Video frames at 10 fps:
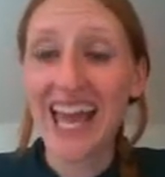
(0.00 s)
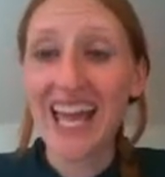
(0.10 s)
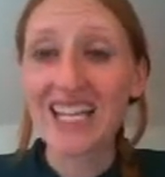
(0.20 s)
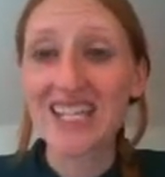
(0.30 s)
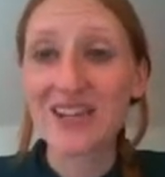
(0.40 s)

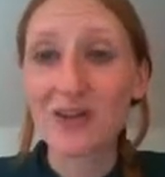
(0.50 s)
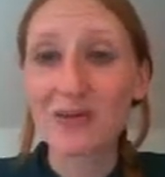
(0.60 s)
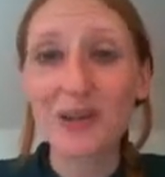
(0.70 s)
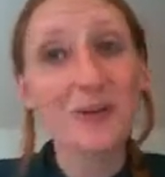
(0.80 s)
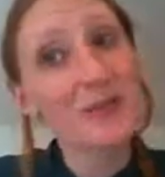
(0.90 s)
So
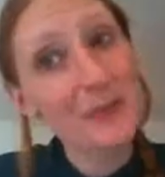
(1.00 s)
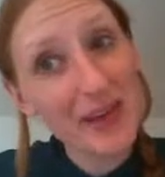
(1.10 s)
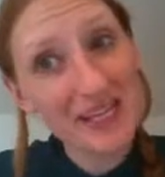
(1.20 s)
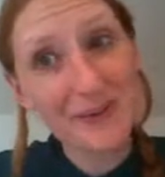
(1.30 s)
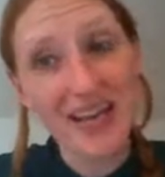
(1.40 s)
if you don't
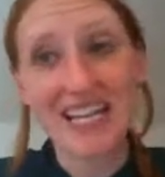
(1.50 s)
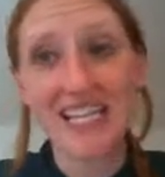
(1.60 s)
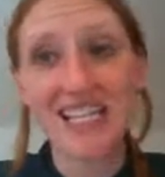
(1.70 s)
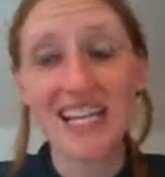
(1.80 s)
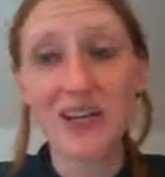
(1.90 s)
speak
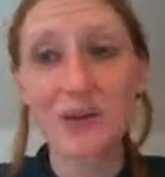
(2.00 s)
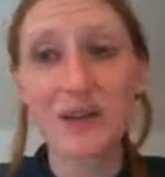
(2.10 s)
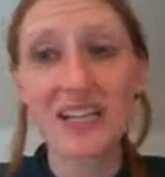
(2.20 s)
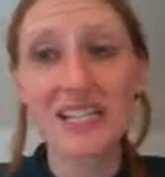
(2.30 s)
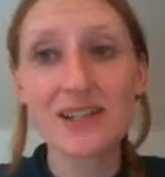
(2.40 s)
Spanish, it could
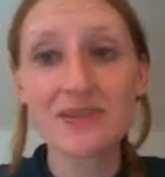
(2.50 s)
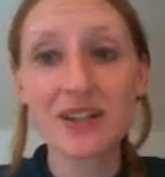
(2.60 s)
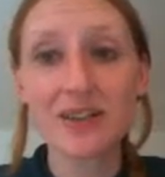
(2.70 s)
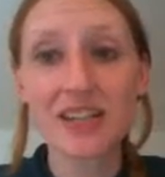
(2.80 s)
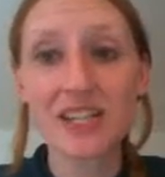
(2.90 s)
be
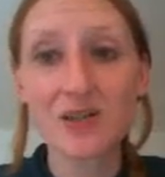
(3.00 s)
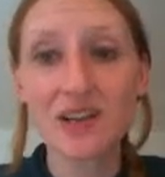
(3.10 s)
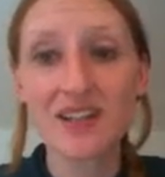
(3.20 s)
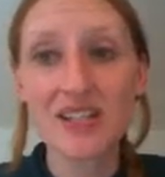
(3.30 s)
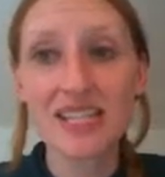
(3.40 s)
difficult to
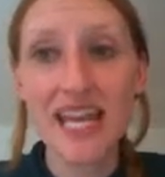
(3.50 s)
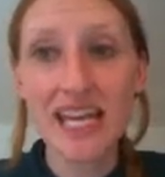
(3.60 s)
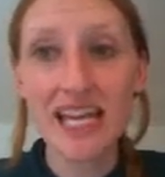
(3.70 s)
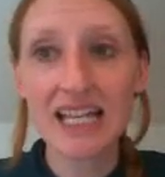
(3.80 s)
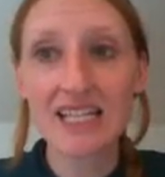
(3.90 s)

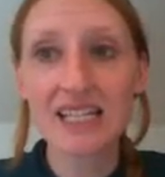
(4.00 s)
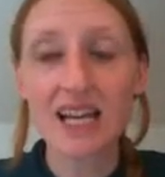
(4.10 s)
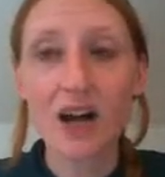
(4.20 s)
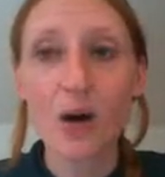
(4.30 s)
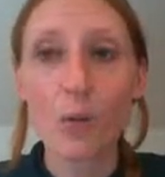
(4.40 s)
understand
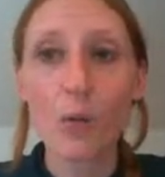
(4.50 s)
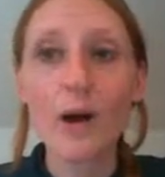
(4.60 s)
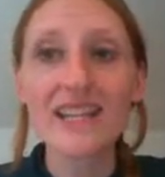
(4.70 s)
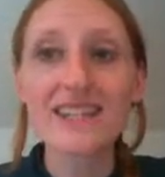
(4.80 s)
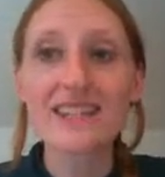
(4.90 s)

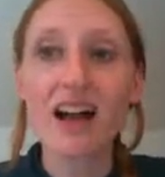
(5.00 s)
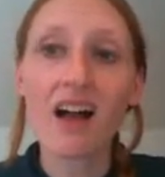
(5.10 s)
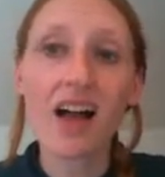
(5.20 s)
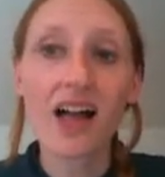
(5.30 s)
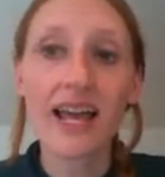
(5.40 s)
what
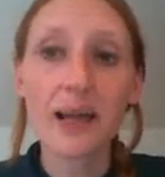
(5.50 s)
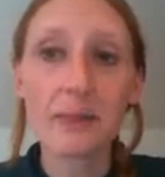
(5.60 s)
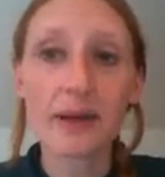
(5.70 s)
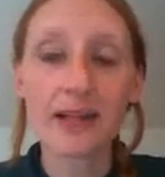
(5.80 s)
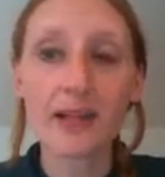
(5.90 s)

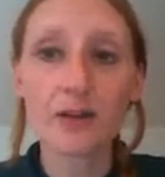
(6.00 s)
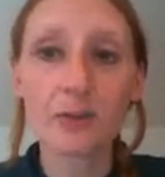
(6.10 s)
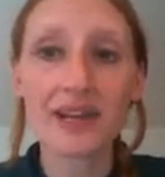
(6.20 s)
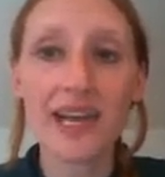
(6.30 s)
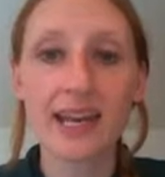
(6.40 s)
time you'll
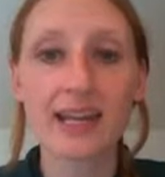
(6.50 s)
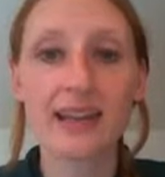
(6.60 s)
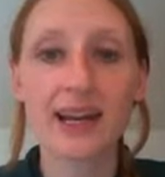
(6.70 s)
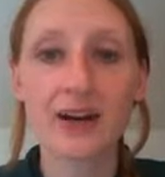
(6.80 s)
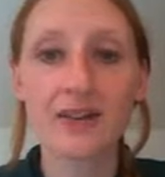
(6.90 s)
be getting
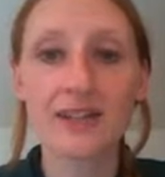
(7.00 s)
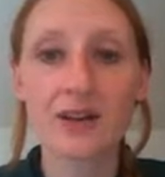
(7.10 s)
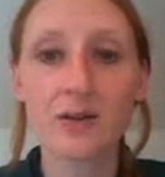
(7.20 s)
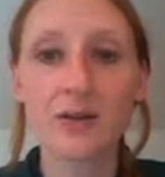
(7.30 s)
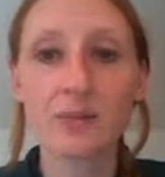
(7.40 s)
there.
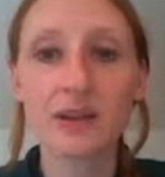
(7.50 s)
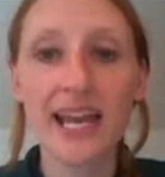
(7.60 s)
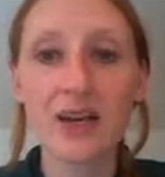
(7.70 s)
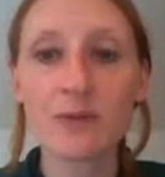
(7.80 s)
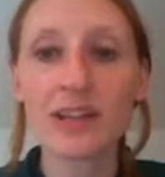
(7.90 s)
So the
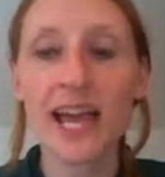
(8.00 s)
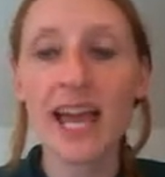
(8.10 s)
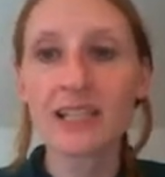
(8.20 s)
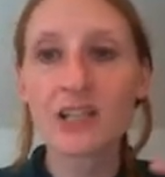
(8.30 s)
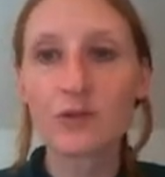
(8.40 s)
plane will
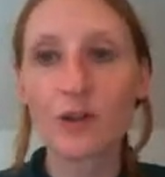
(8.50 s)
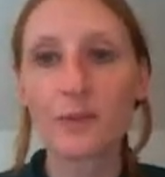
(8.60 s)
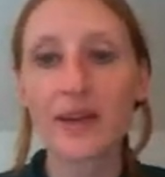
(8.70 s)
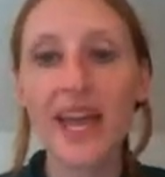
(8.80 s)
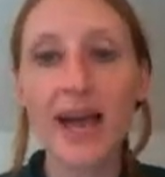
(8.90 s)
land at
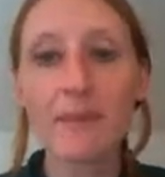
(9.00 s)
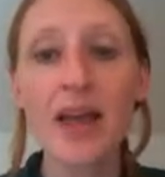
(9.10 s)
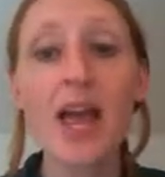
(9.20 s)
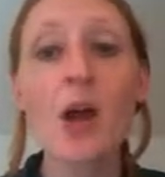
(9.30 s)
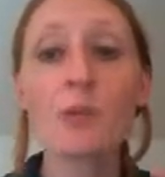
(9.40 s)
12 p.m.
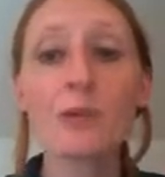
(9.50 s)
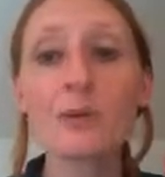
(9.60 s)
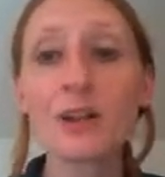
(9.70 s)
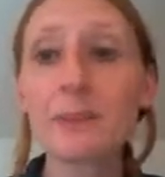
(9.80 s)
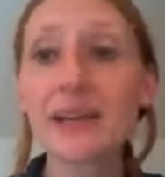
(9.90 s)
We
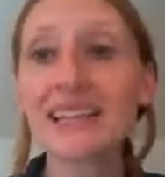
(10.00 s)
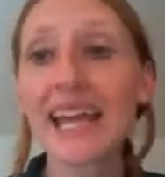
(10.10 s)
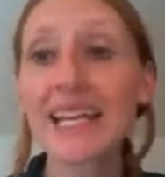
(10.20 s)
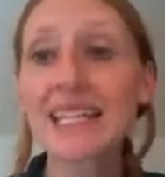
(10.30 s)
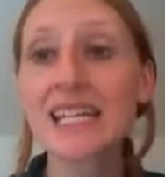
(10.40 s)
will be
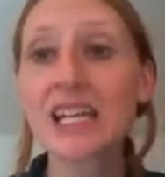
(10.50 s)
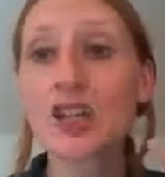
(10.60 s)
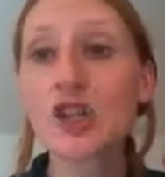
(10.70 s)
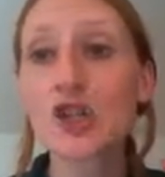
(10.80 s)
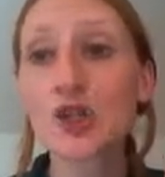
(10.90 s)

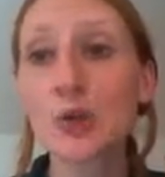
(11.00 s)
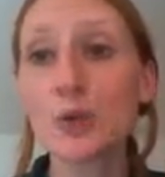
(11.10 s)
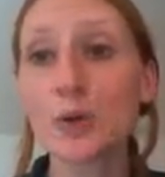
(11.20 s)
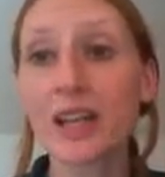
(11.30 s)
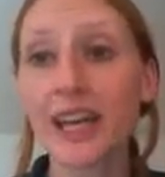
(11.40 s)
landing
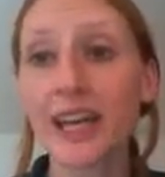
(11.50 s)
soon.